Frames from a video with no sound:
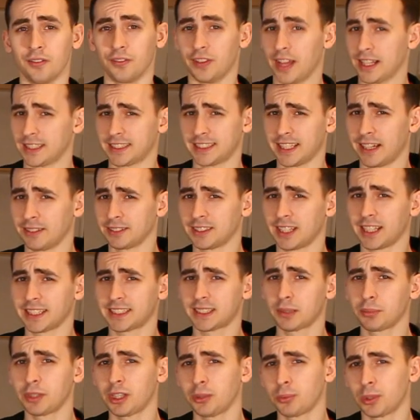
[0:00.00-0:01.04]
If that sounds like
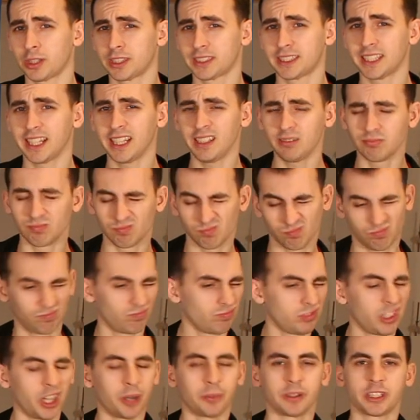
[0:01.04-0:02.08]
something you want to see?
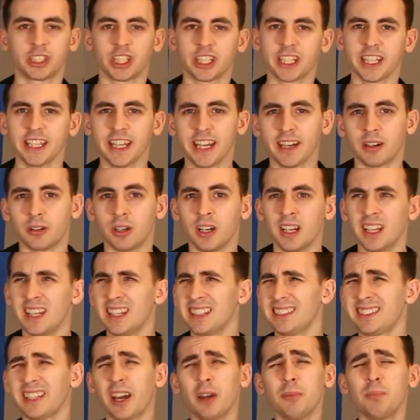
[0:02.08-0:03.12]
Go and check it out.
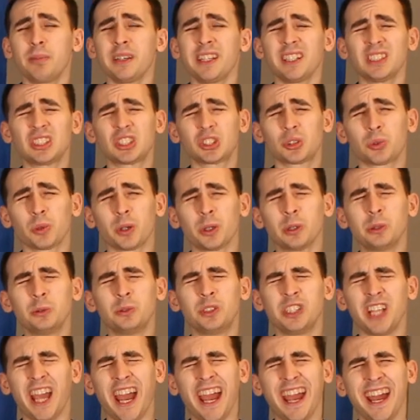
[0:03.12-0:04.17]
Don't be a
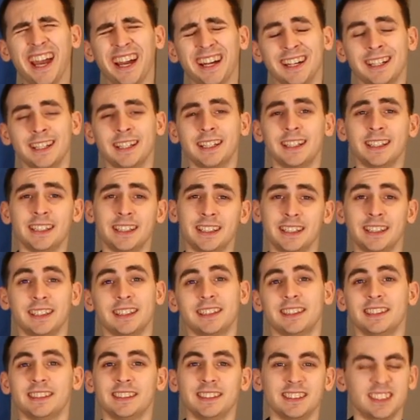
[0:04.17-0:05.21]
Scrooge, yeah?
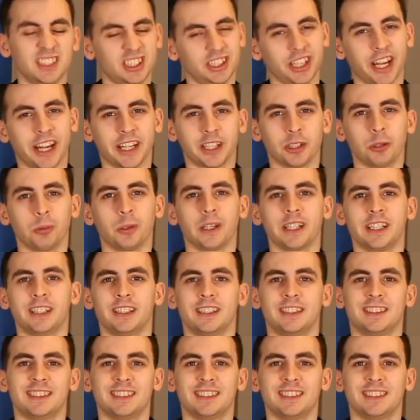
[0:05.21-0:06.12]
It's January.